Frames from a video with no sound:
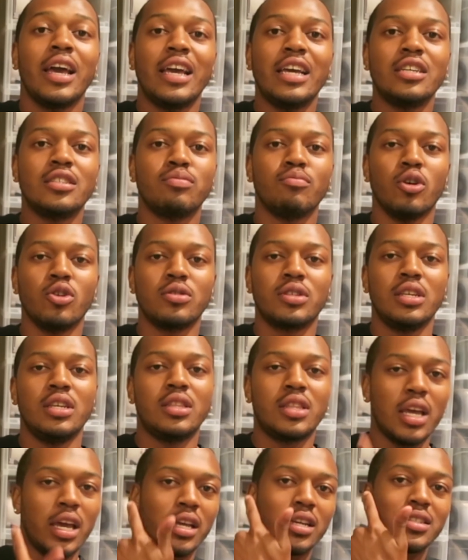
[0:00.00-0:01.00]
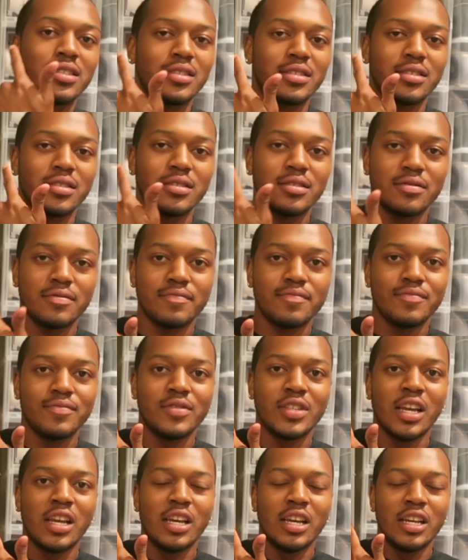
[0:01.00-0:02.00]
it's mostly thanks
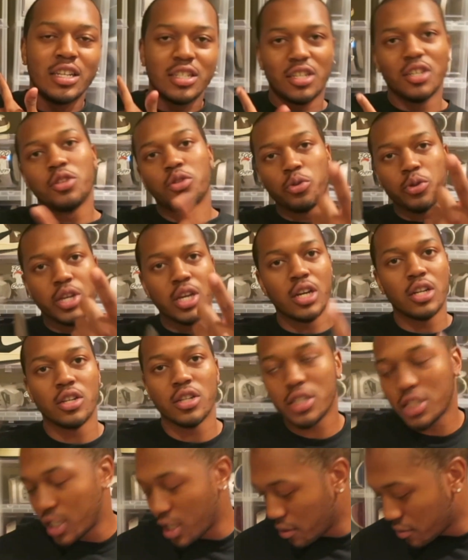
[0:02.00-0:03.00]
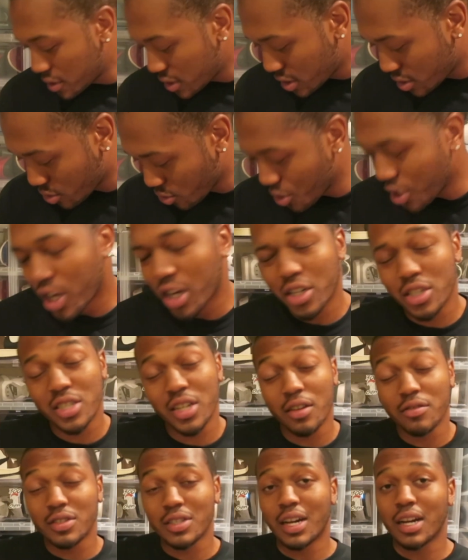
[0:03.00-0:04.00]
to 300 Chefs,
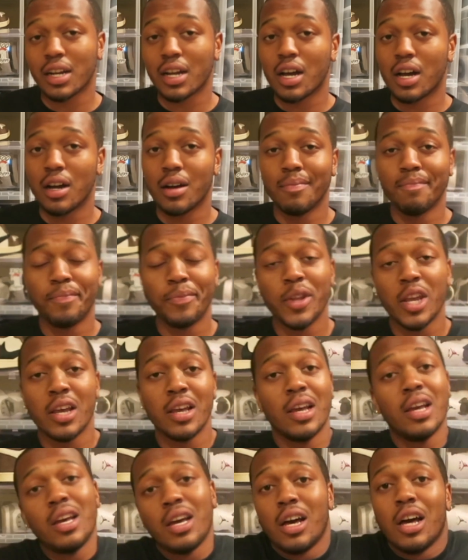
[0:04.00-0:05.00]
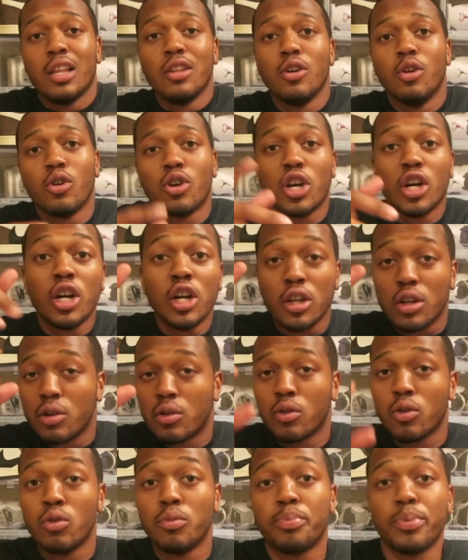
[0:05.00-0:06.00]
300chefs.com. A little cook
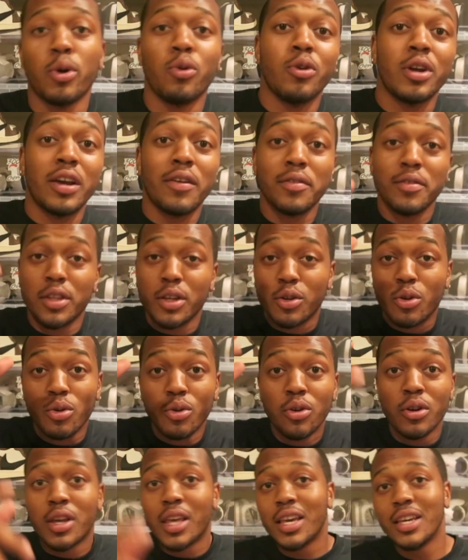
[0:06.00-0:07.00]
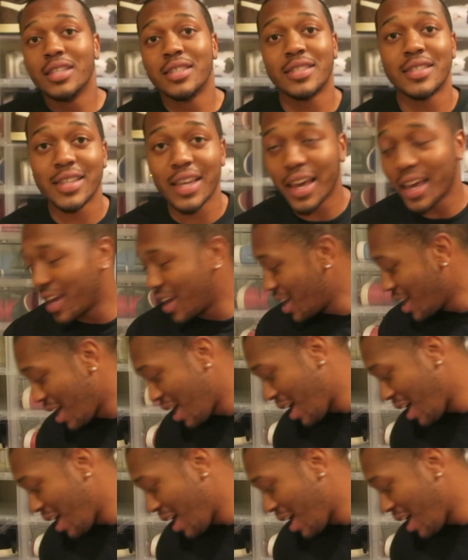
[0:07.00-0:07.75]
group or whatever the cool kids say.